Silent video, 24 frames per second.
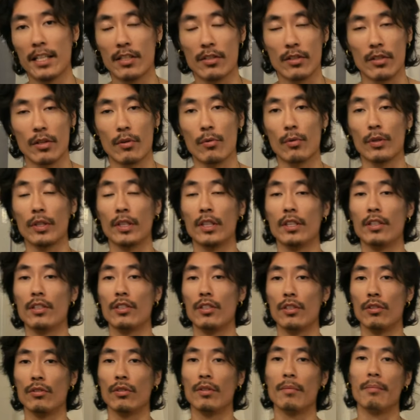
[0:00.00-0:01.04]
So we're gonna
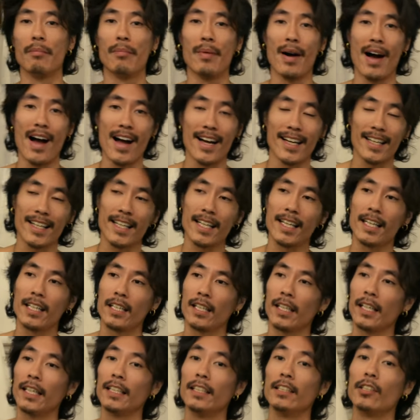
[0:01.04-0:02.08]
do the back
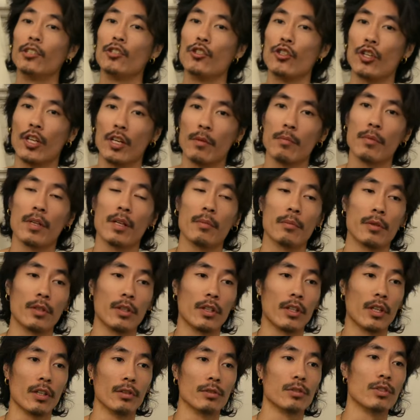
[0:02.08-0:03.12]
in the gym and I'm gonna
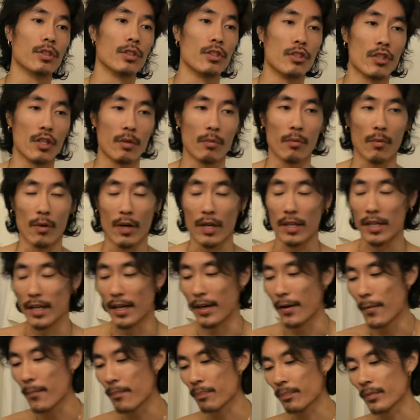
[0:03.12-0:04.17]
go to the gym right
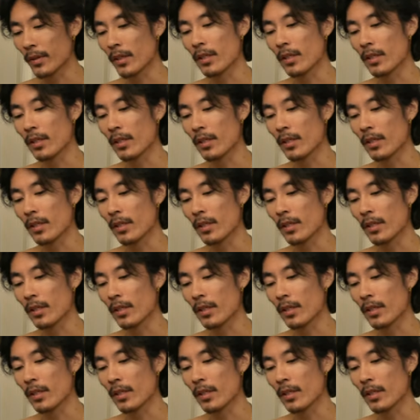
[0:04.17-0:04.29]
now.